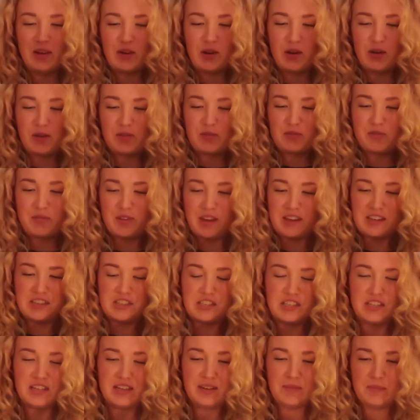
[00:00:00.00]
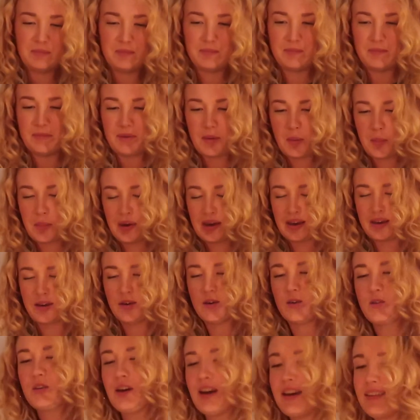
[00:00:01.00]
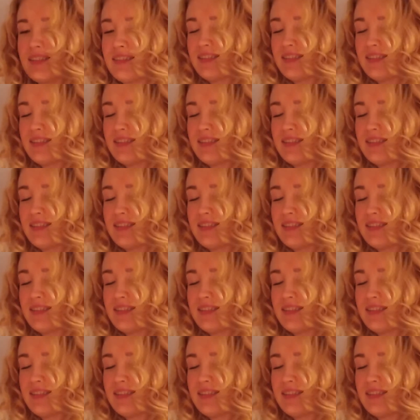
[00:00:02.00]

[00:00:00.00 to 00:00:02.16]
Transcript: Een veggie Mac croquet.